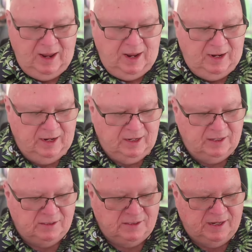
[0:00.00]

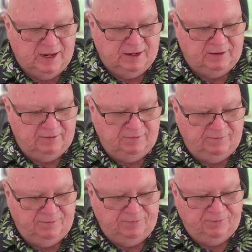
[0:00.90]
is that
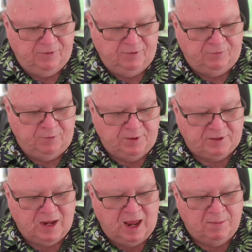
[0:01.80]
from the
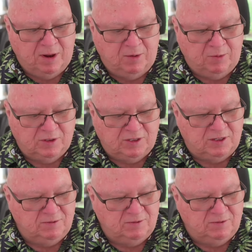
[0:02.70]
time I was